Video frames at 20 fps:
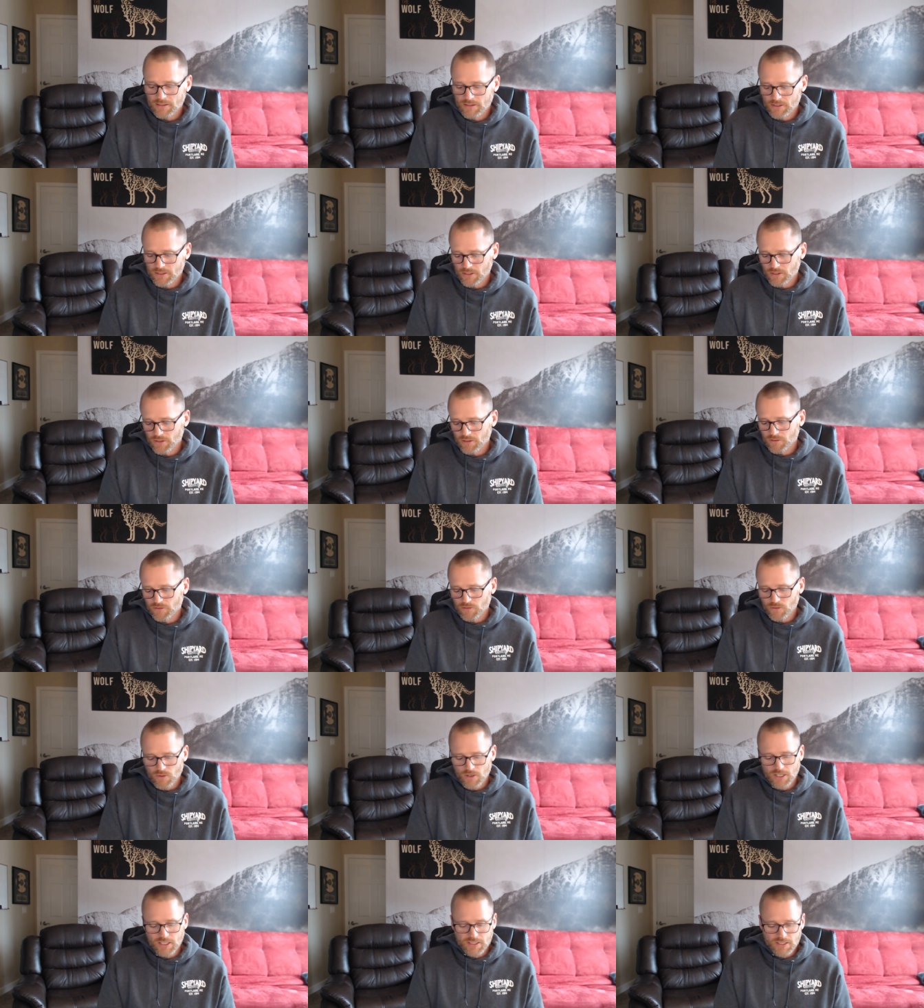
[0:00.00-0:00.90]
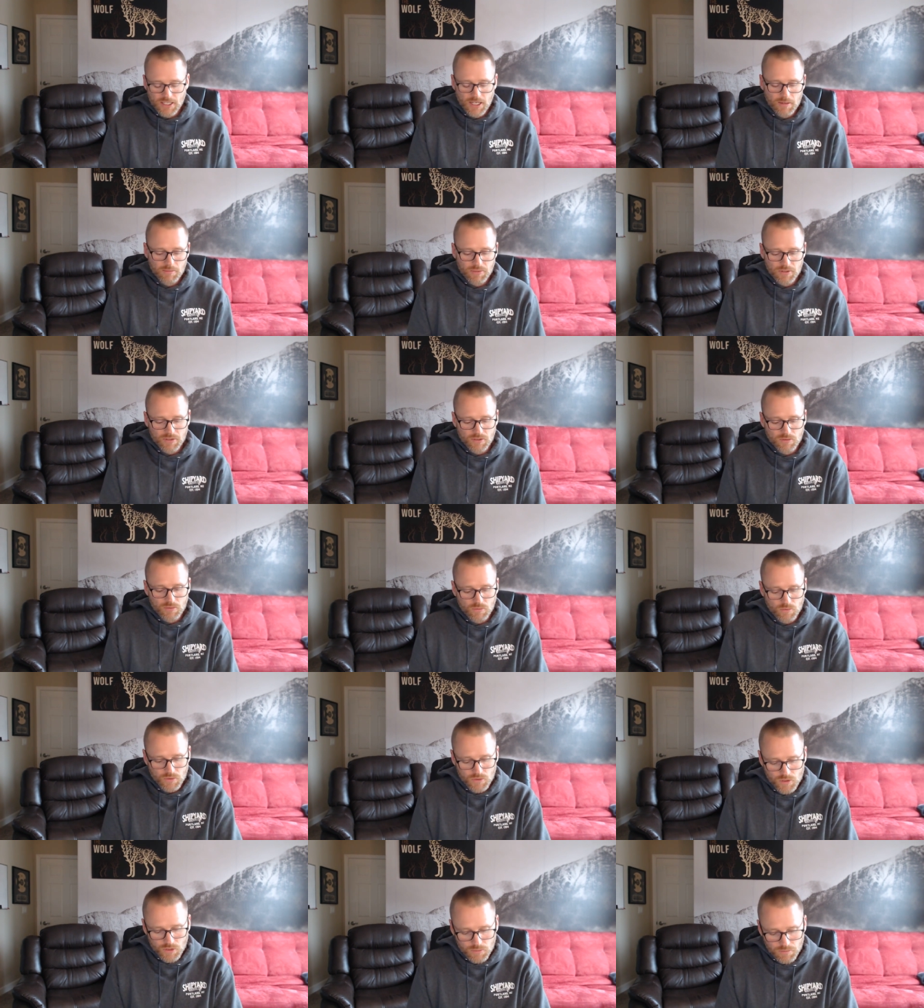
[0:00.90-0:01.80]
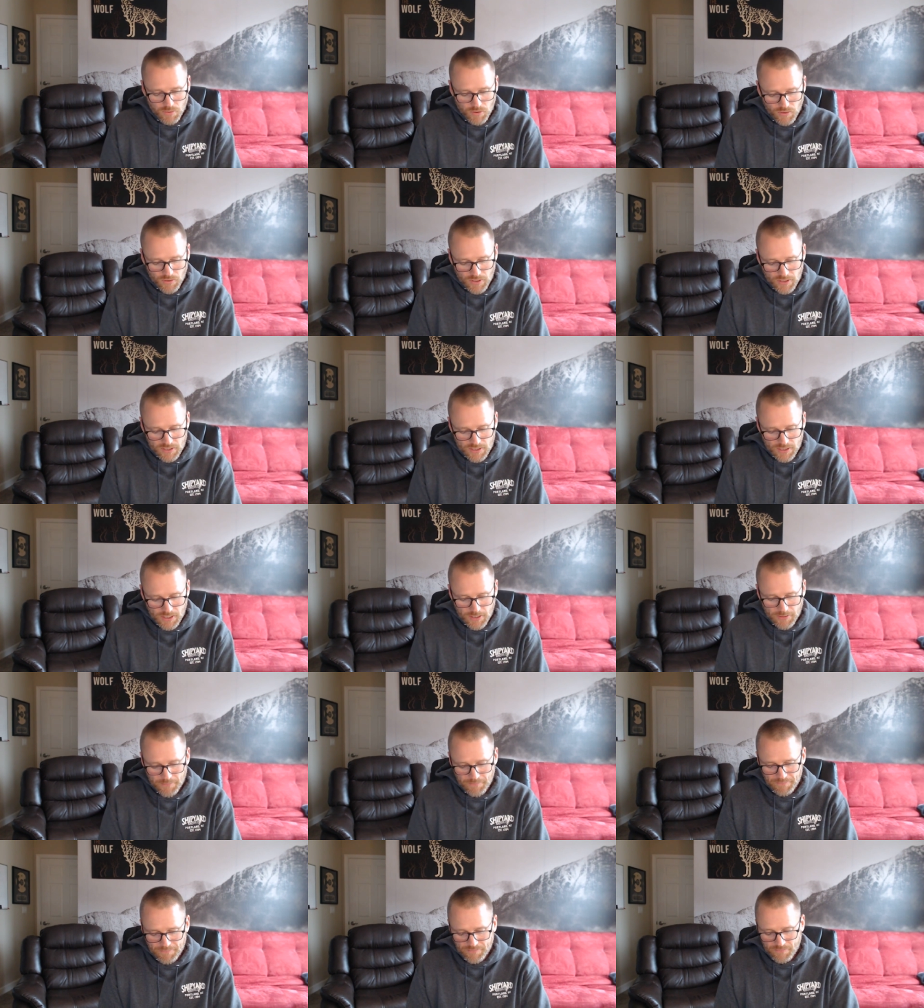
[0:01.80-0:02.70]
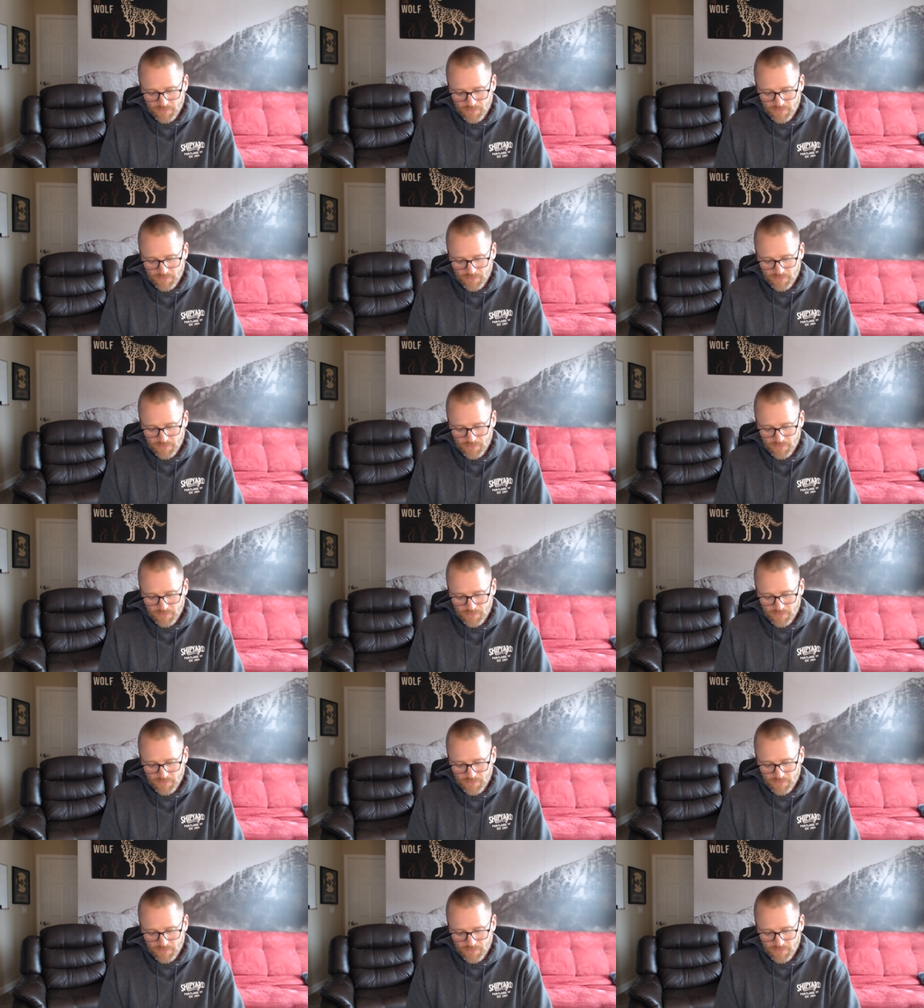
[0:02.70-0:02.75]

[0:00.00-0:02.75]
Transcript: So for an example, we'll just pull this up